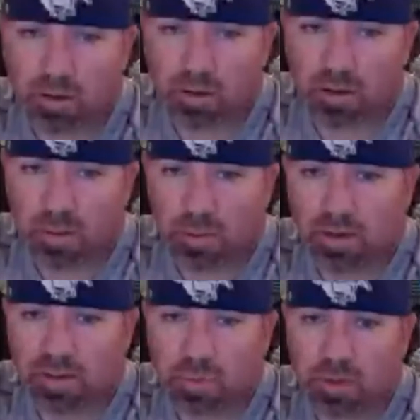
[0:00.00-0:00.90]
but his
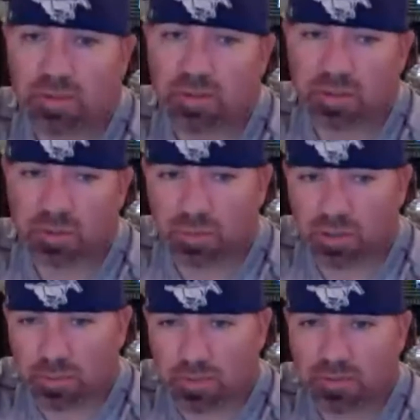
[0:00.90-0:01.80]
price also went up. He's
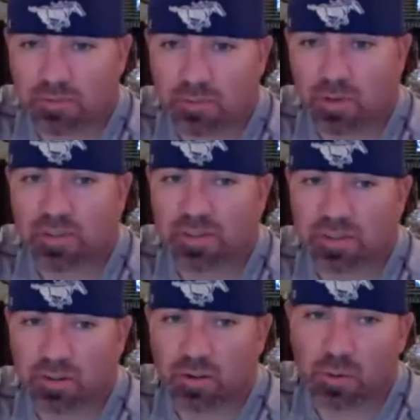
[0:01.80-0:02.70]
a $4,600
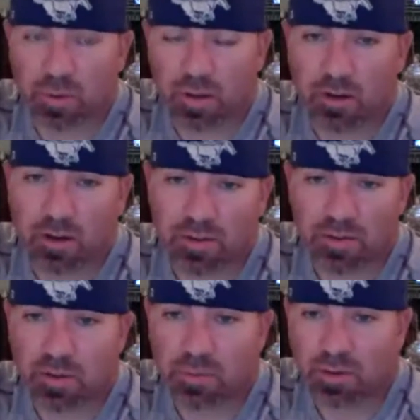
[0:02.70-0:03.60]
player now. So, I
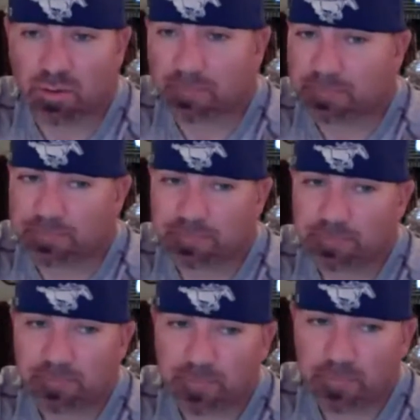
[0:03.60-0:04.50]
mean,
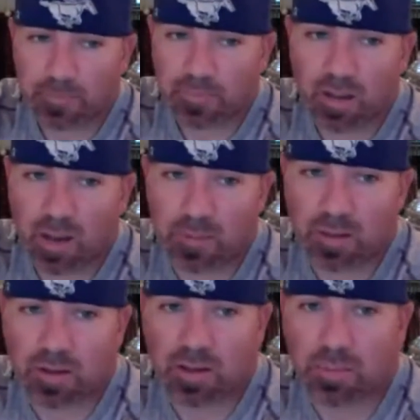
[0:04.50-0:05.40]
I'm not looking to
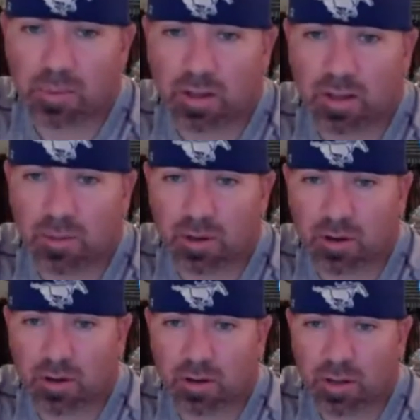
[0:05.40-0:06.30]
play him at all.
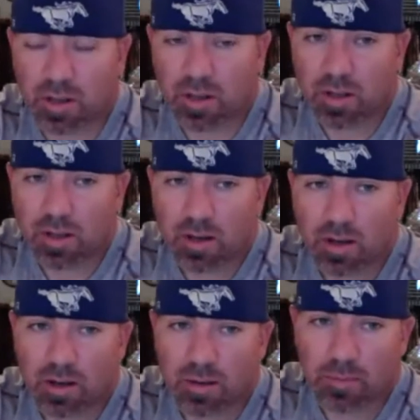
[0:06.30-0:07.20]

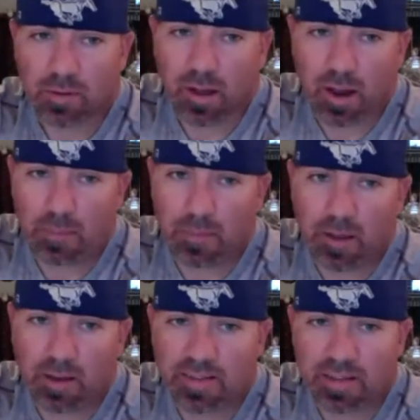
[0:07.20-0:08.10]
I'm not
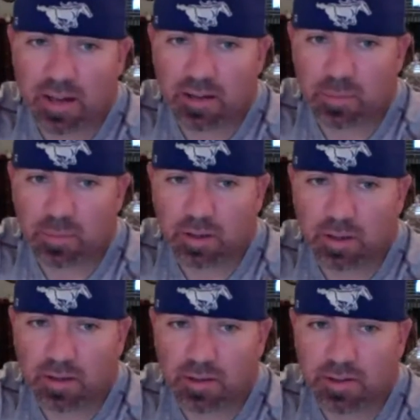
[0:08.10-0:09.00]
excited to play the
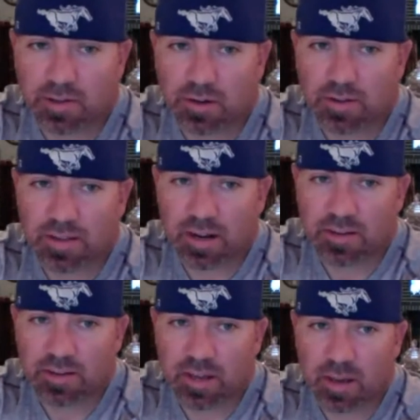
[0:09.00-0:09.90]
Charlotte side of this
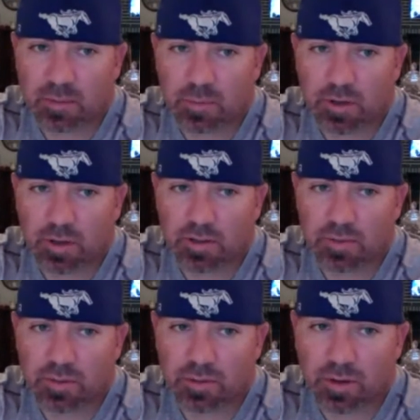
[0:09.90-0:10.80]
game, to be honest with you.
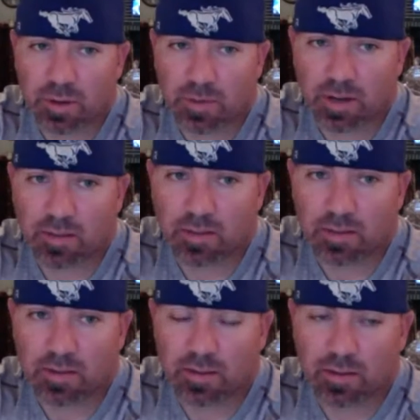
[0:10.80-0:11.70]
I mean, I think that
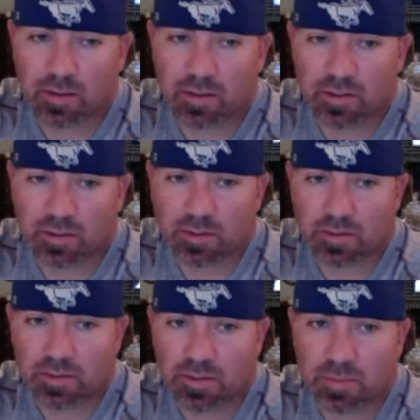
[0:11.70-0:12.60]
there's some
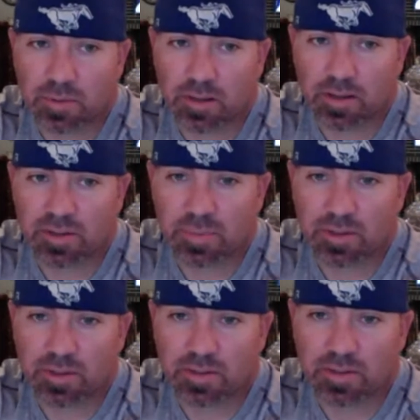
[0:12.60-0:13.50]
plays, but
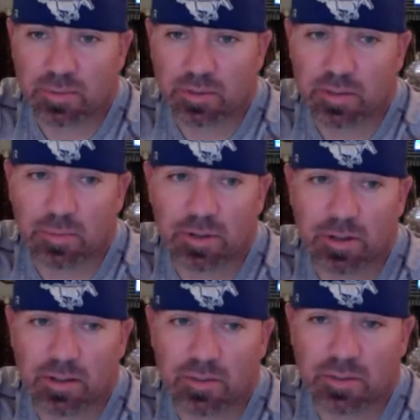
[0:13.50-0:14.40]
to me, to be honest
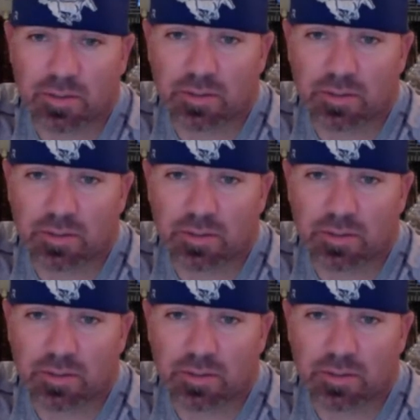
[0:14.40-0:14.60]
with you,